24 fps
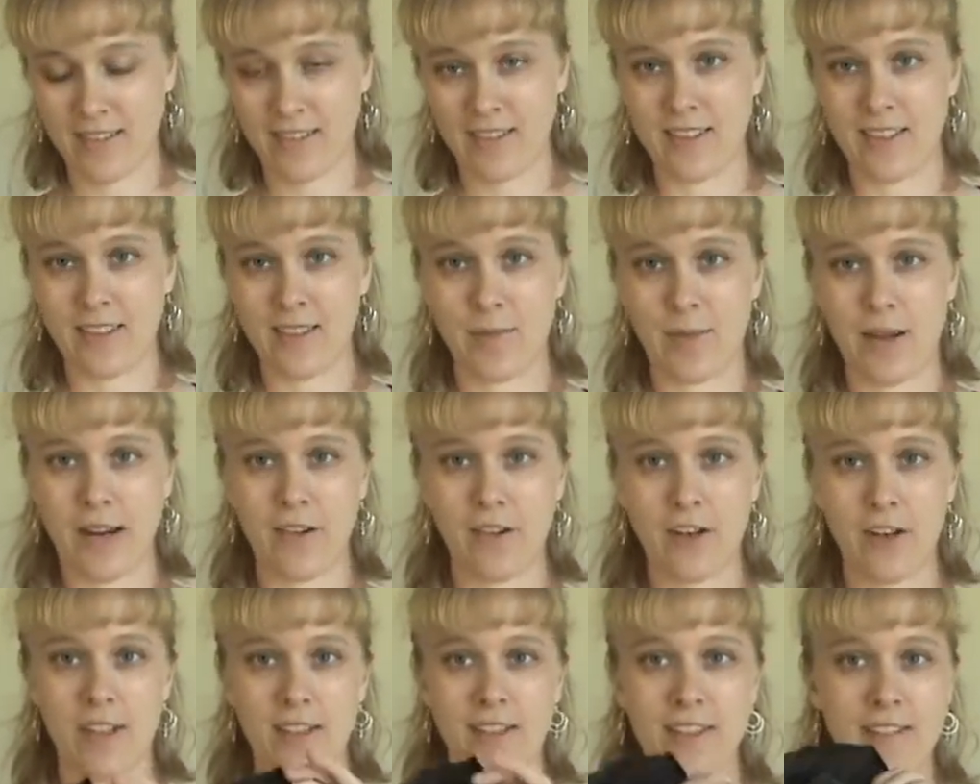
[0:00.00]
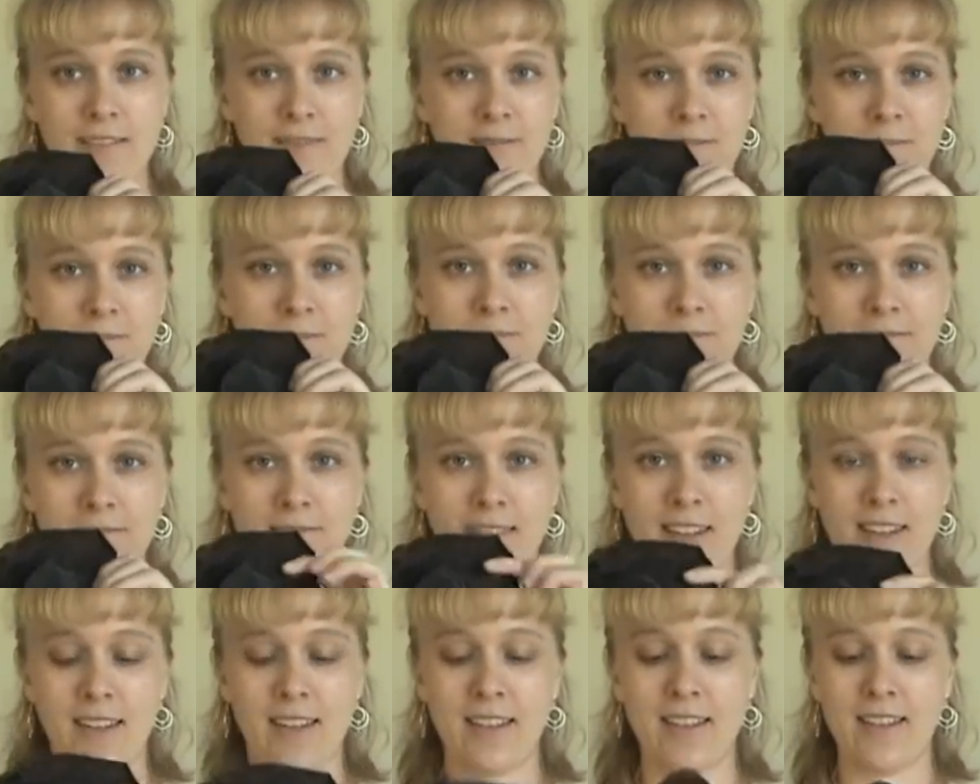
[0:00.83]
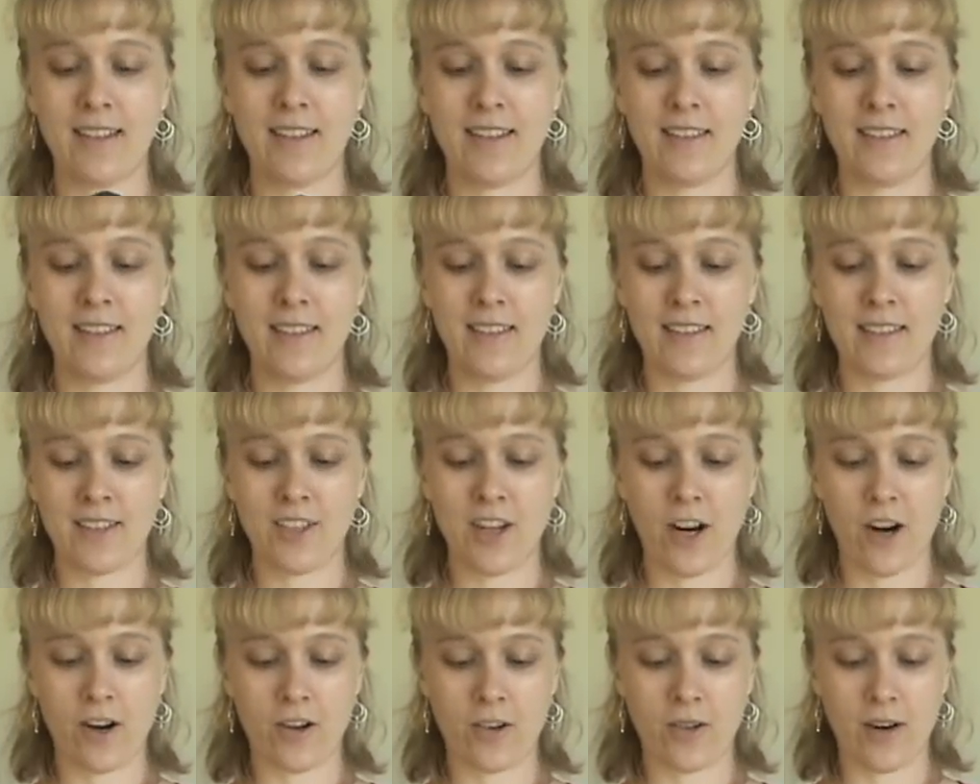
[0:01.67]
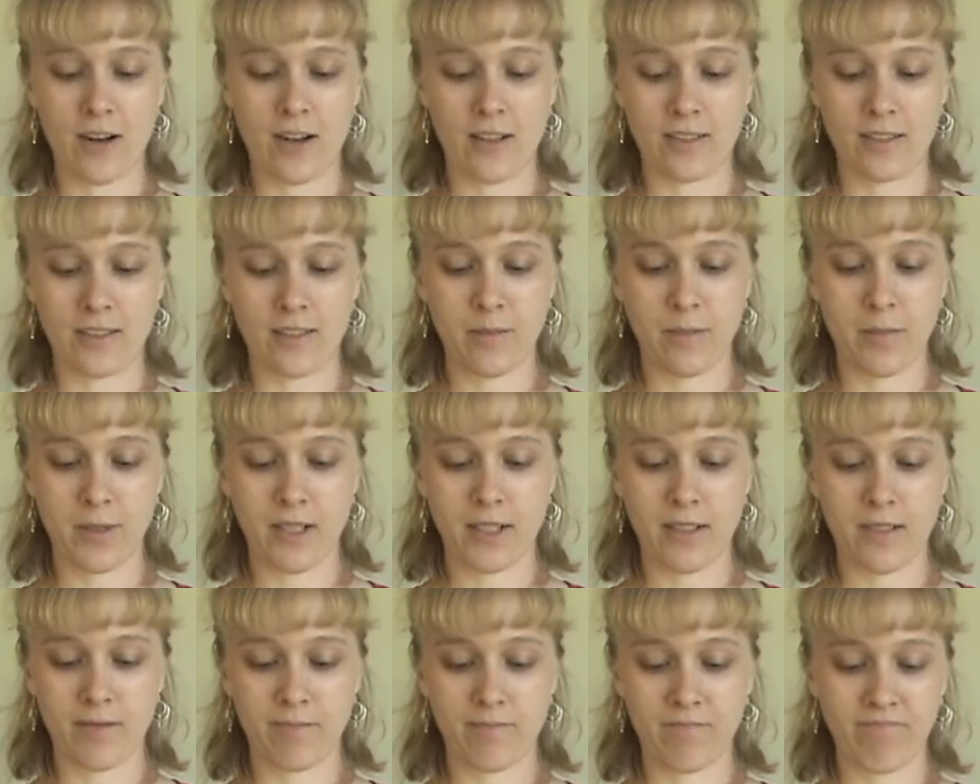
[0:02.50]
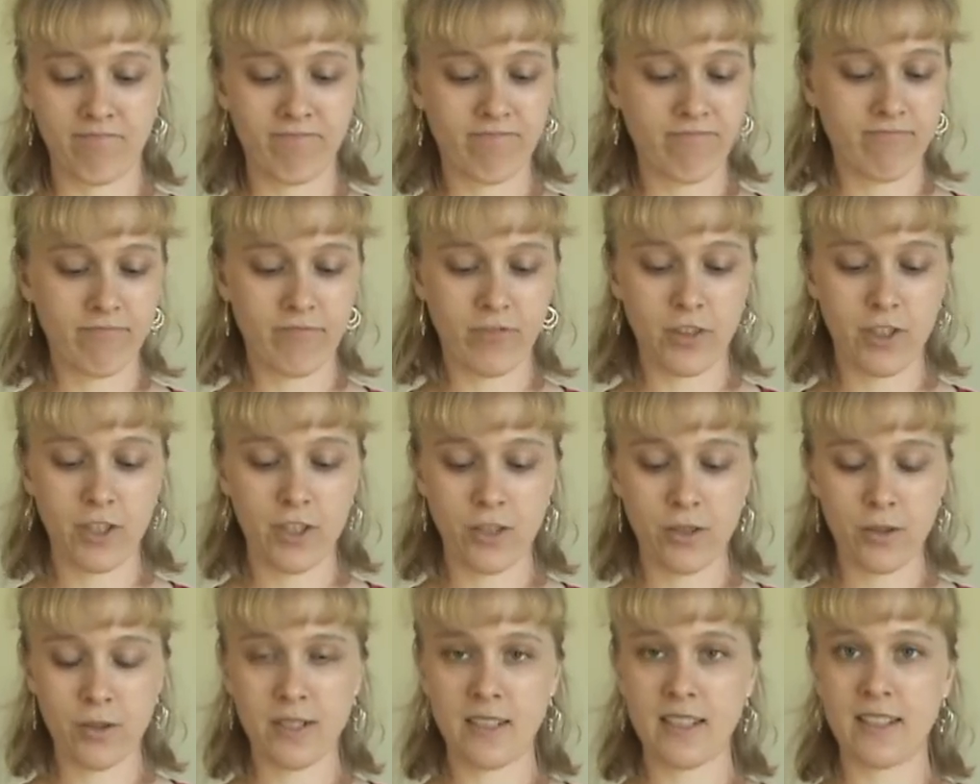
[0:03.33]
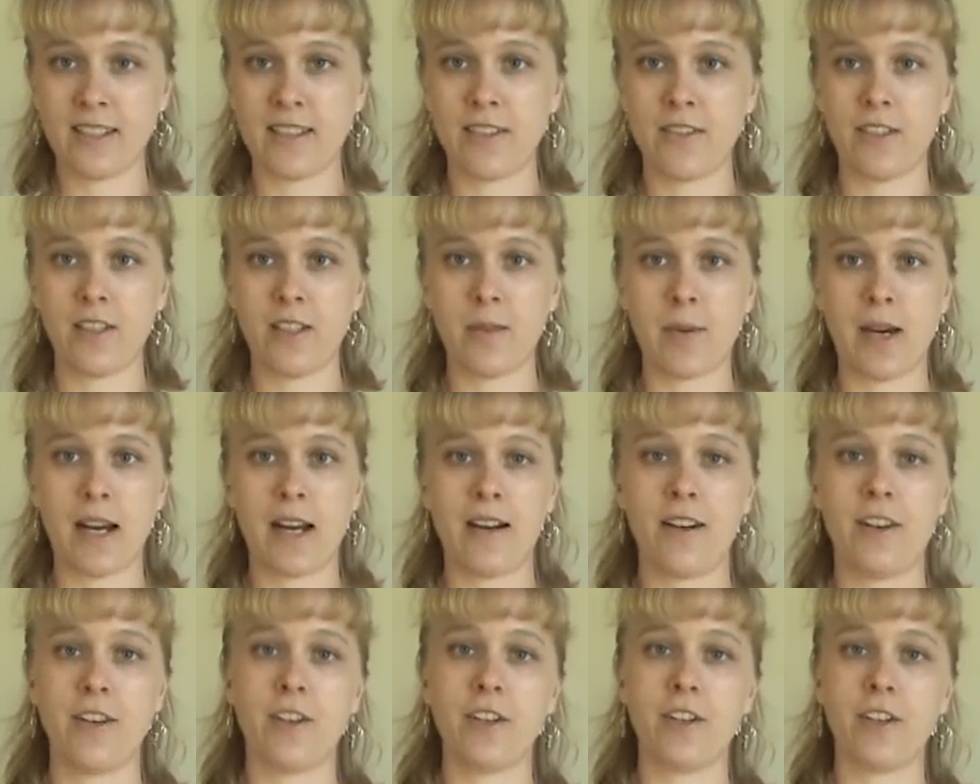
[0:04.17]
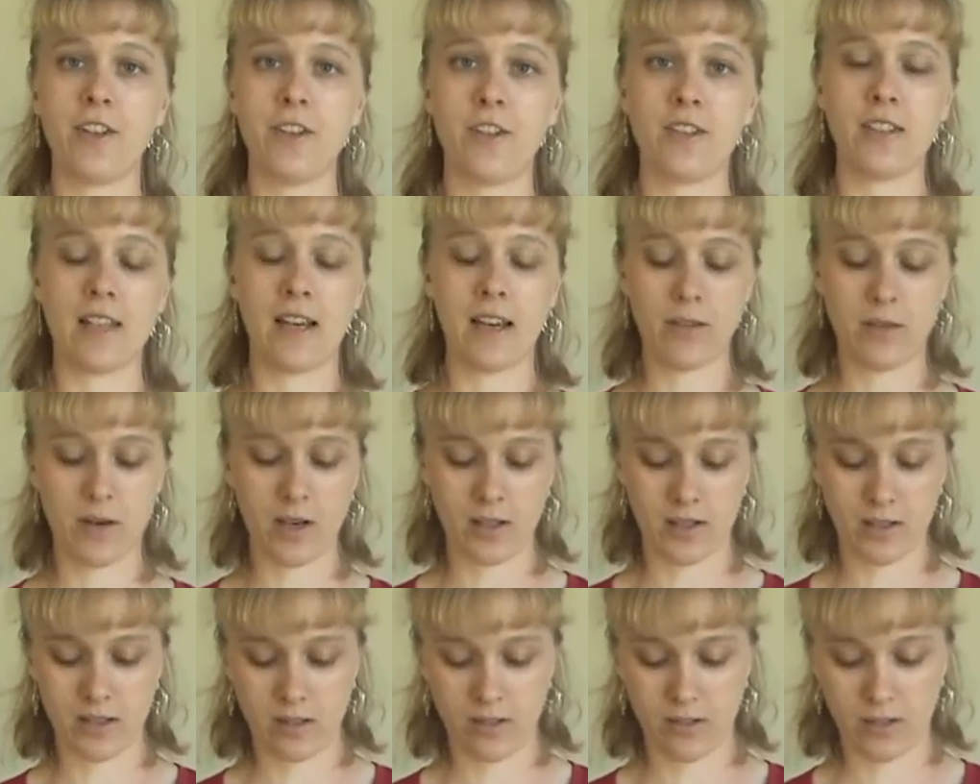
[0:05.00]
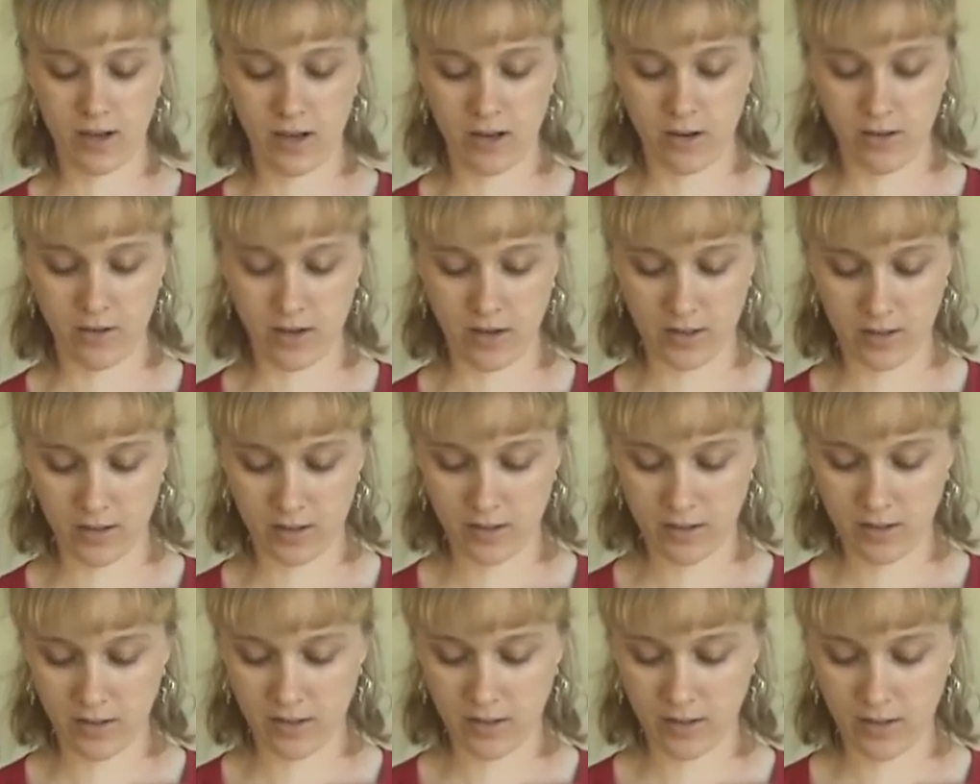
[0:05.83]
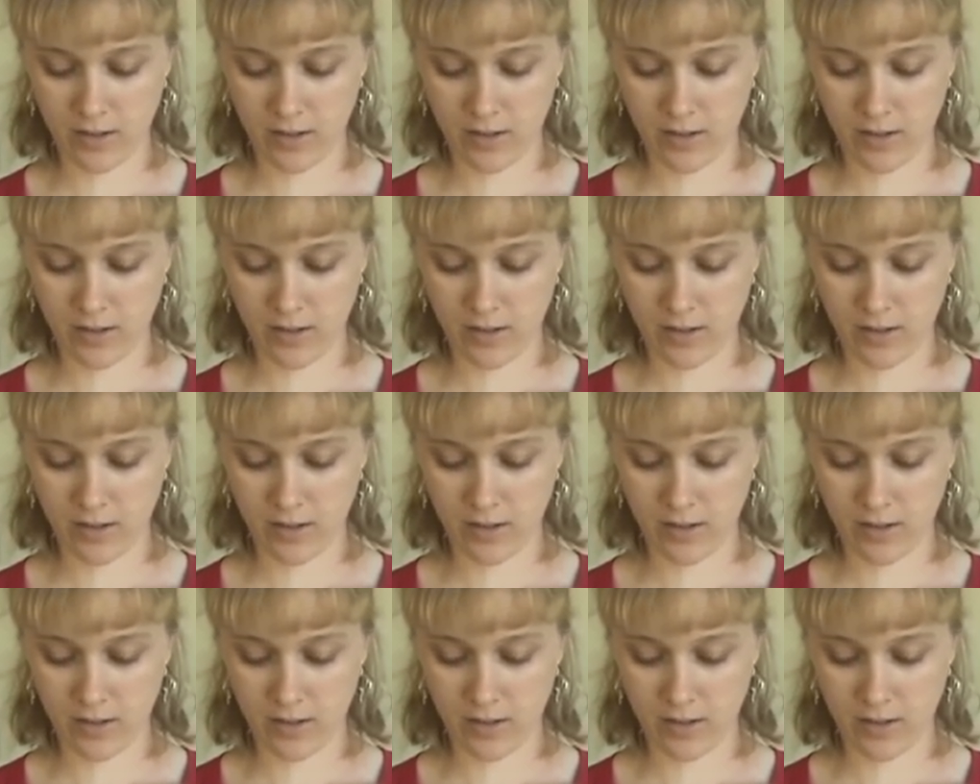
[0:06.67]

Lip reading: This is my rosin. This is dark rosin, but for you it doesn't really matter. You can use light rosin or dark rosin.